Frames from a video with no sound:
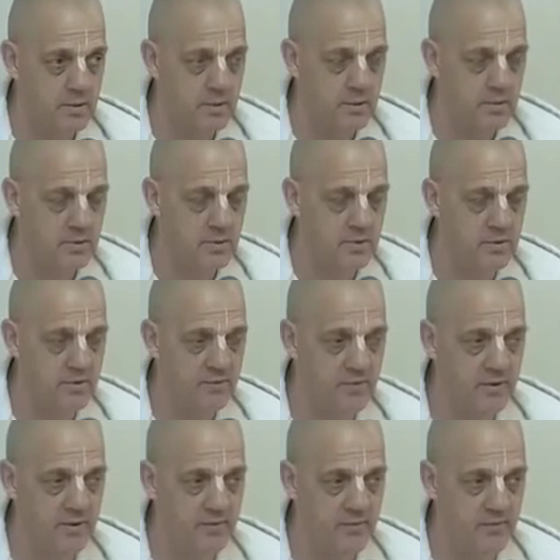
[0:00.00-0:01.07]
So he's
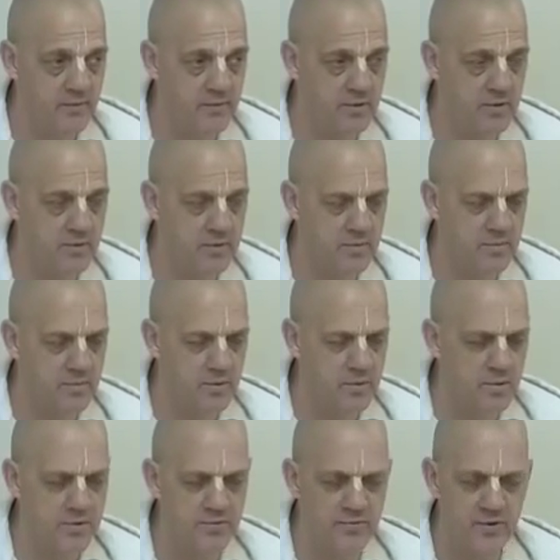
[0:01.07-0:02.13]
very, the
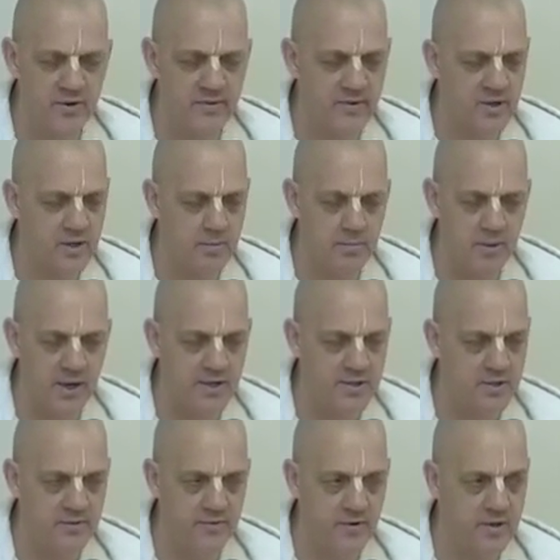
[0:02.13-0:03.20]
Lord's very, very
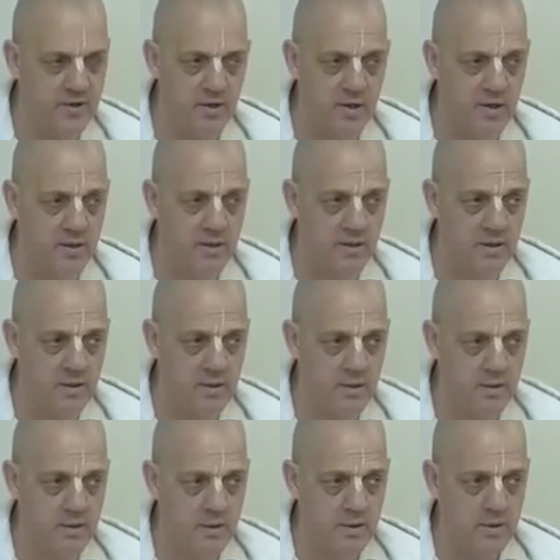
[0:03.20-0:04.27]
compassionate, very kind.
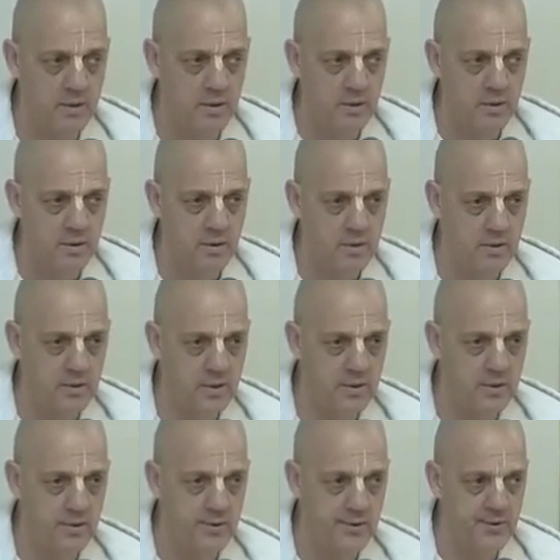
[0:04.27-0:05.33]

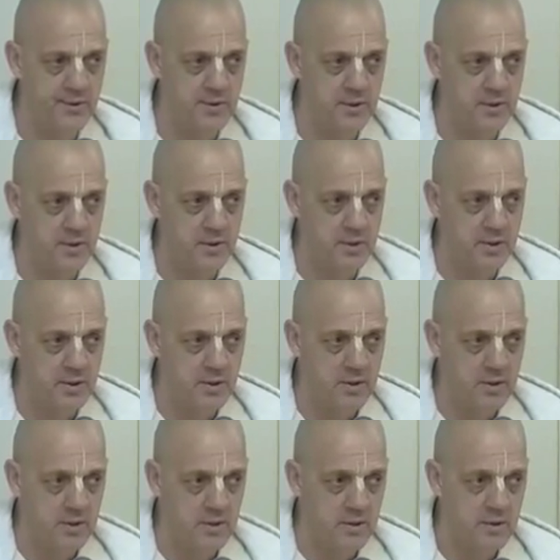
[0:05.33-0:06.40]
Yeah?
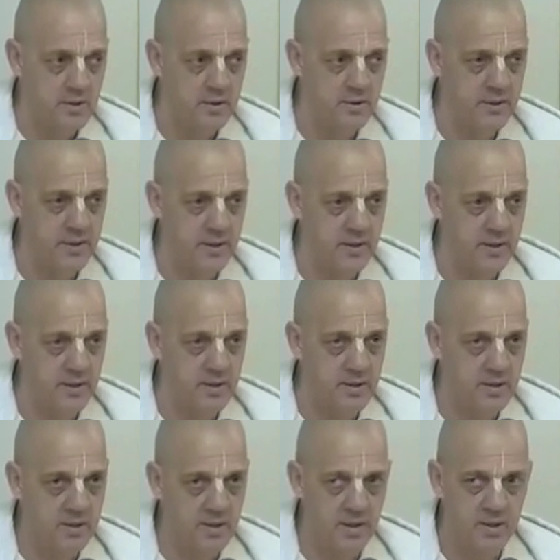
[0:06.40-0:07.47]
Okay,
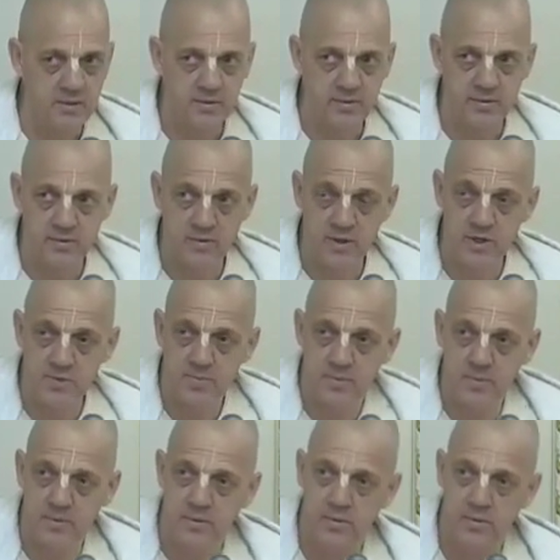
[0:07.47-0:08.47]
anything else? Yes, Prabhu?